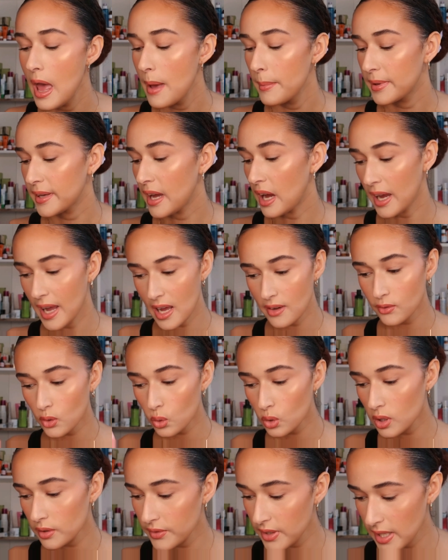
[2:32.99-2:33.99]
But yeah, I have
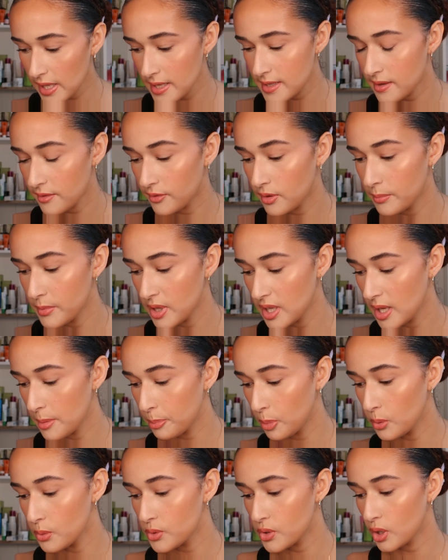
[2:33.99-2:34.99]
all of these from the
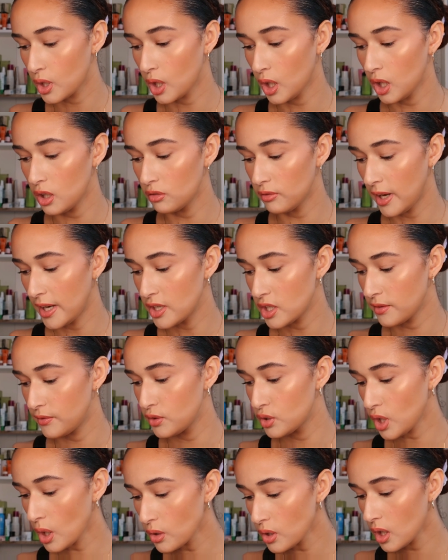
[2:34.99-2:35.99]
Boots Glow range. If
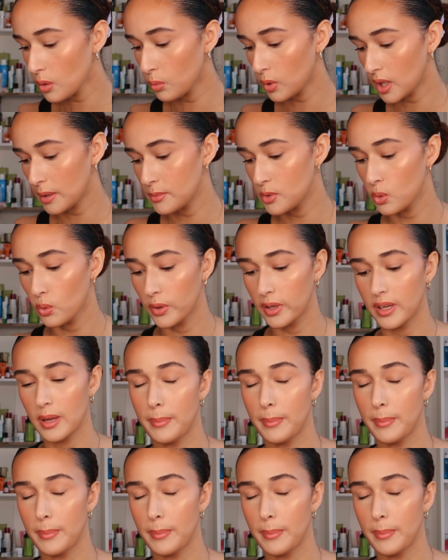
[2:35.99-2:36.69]
you don't know what I'm talking